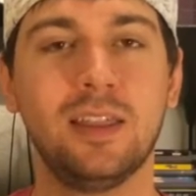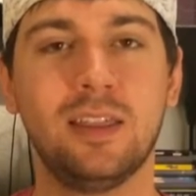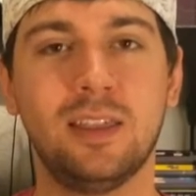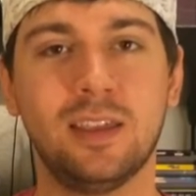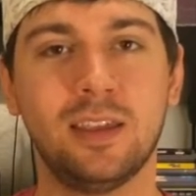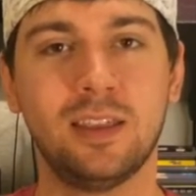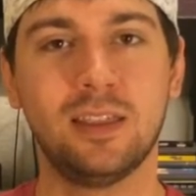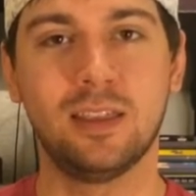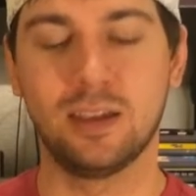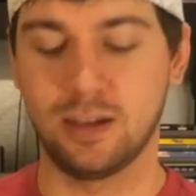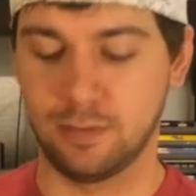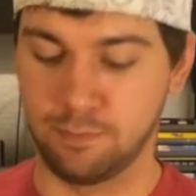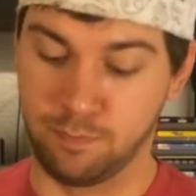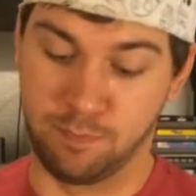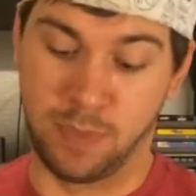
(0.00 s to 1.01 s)

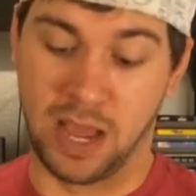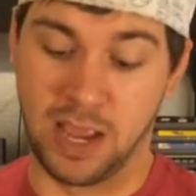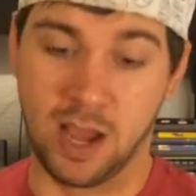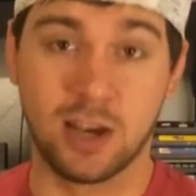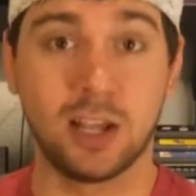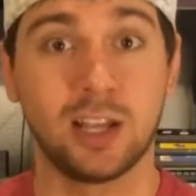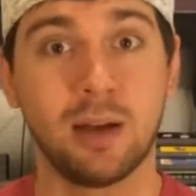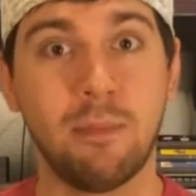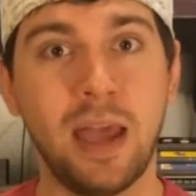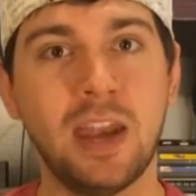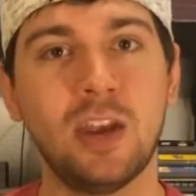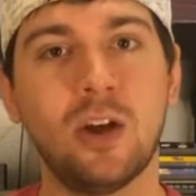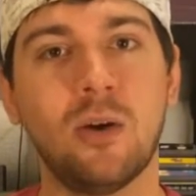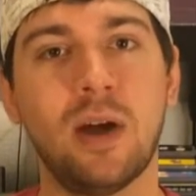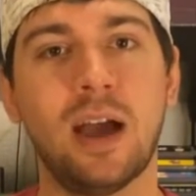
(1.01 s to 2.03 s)
The Bionic
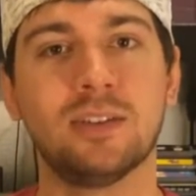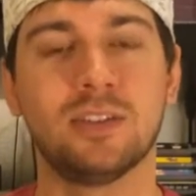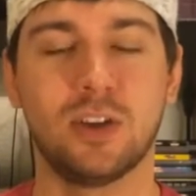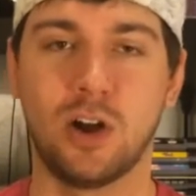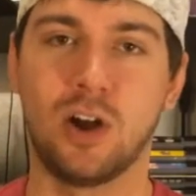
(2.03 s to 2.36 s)
Commando has an